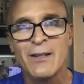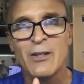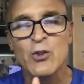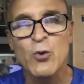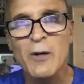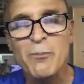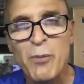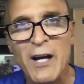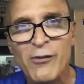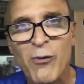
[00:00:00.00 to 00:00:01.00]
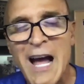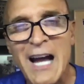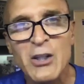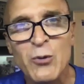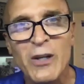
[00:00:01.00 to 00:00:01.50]
The short bus
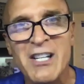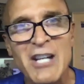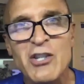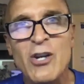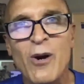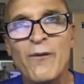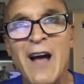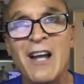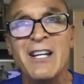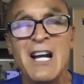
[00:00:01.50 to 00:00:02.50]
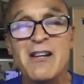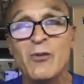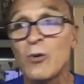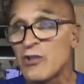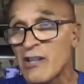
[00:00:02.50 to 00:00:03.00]
ride to Ignacio Valley High
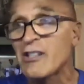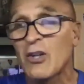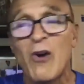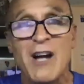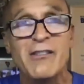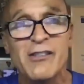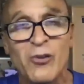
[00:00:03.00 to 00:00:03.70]
School just across the